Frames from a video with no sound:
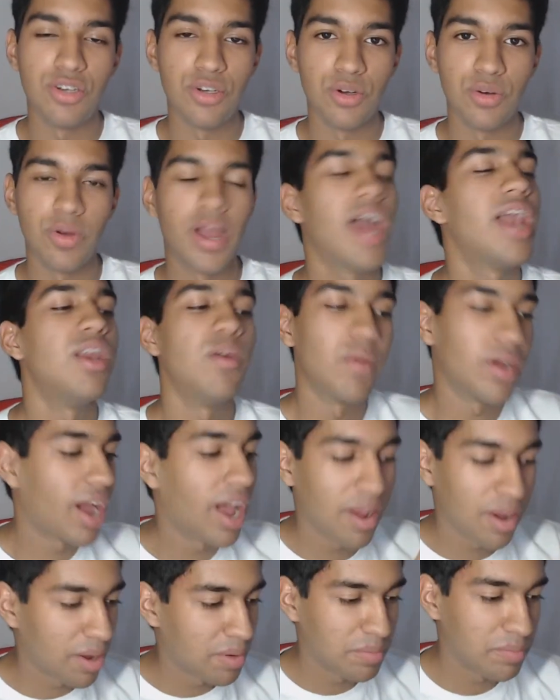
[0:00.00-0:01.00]
Anyway,
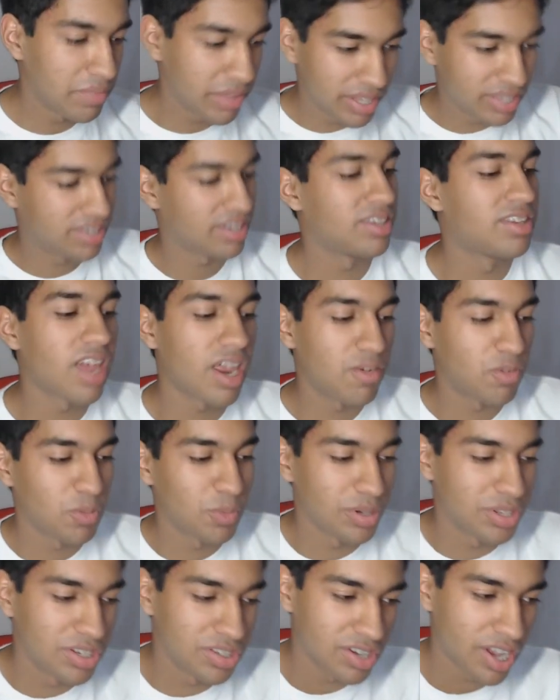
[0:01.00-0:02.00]
it's not even worth
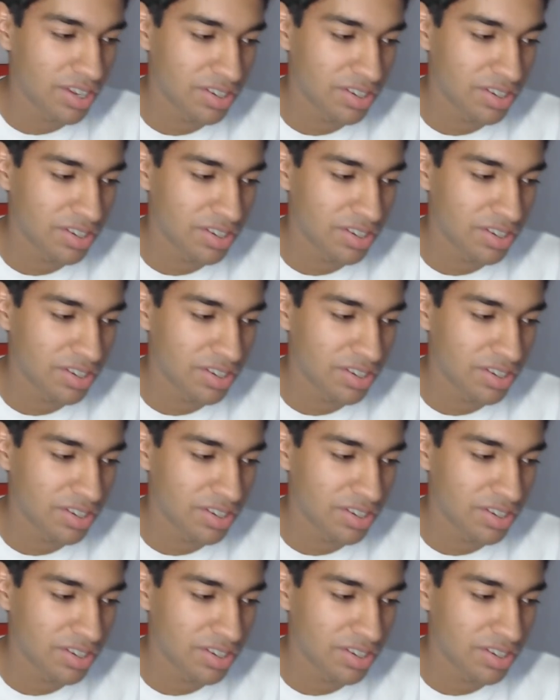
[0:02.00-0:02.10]
discussing.